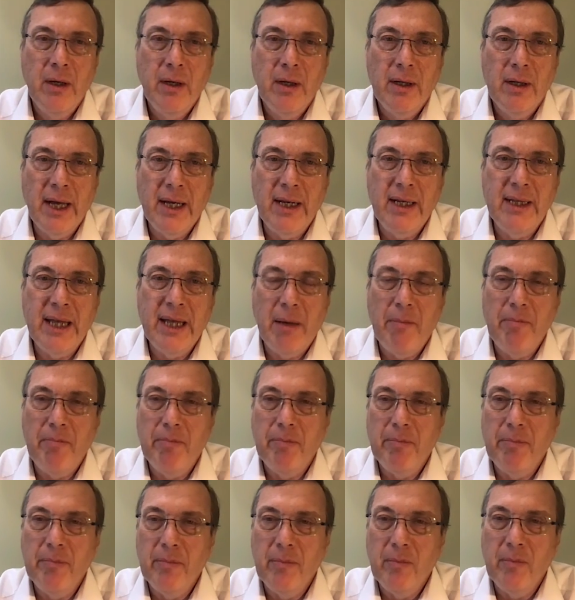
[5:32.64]
Getting that
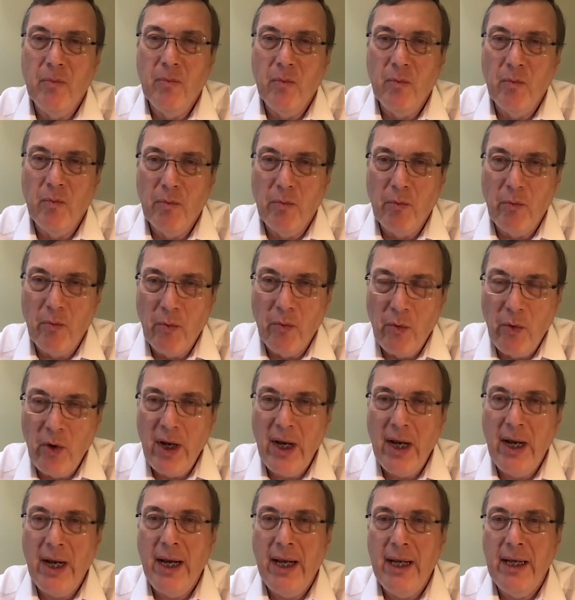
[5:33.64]

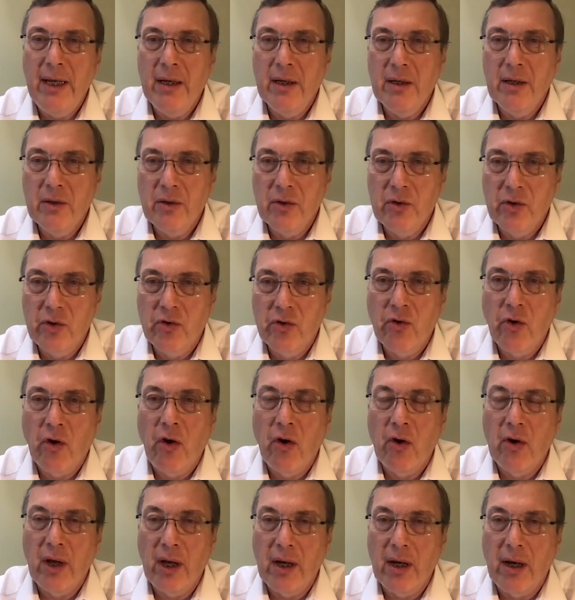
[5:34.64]
really
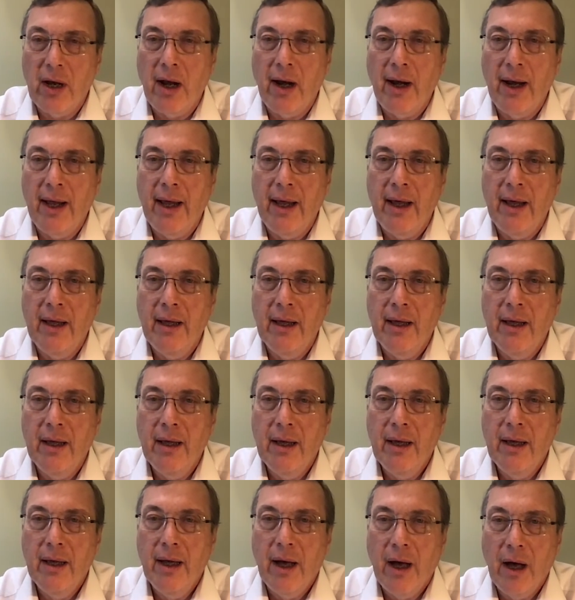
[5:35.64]
strong and clear
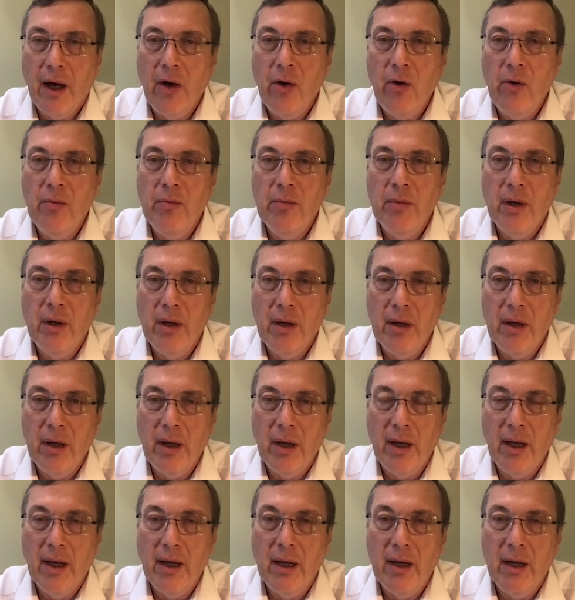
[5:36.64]
home
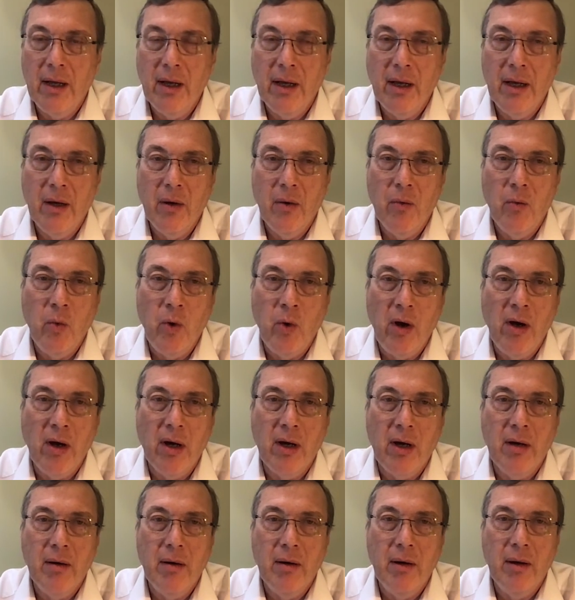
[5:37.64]

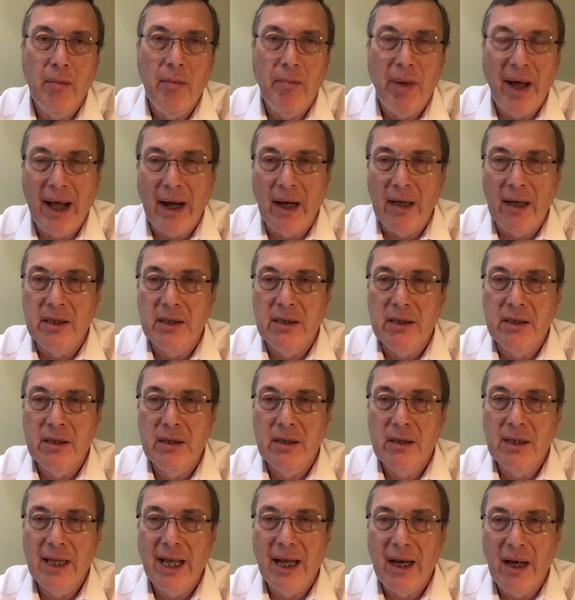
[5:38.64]
work balance,
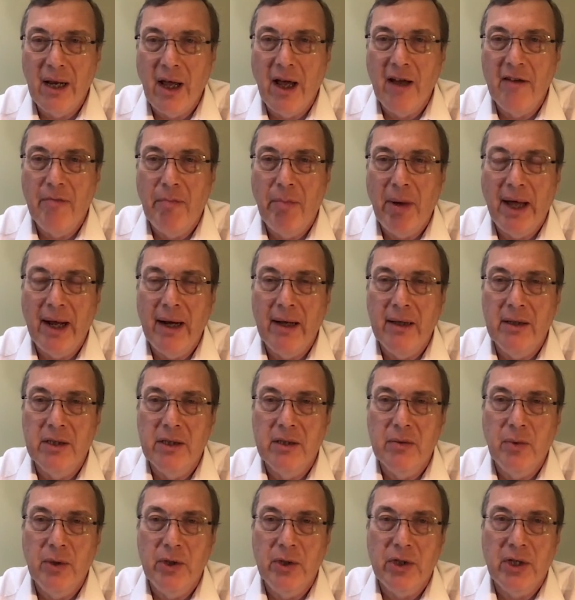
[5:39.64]
that life
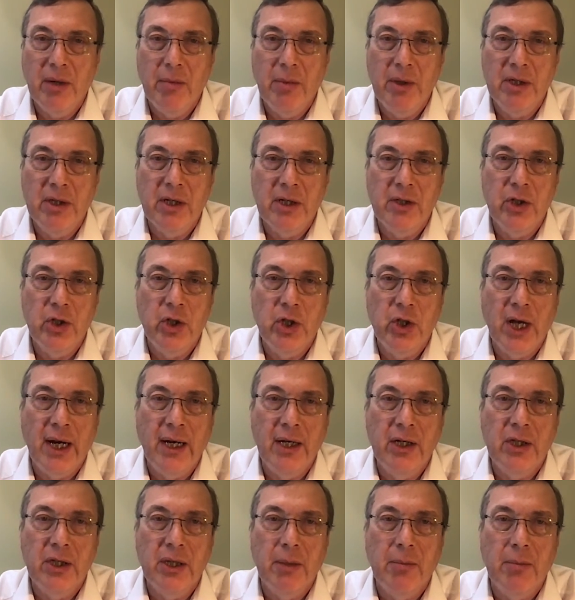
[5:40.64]
balance, which can be such a
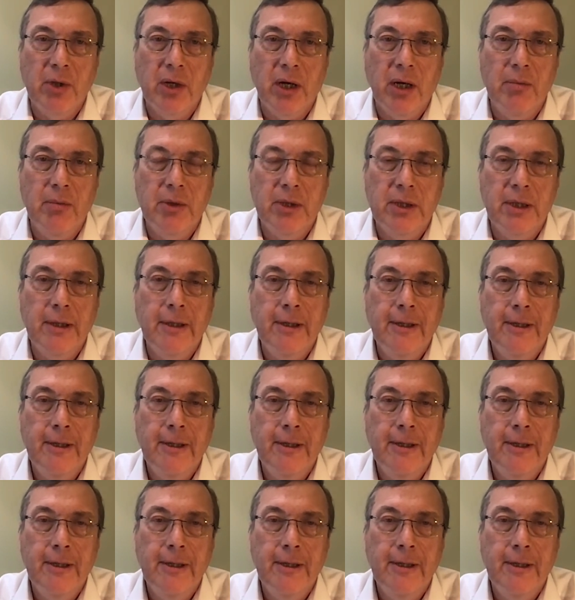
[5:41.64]
challenge sometimes.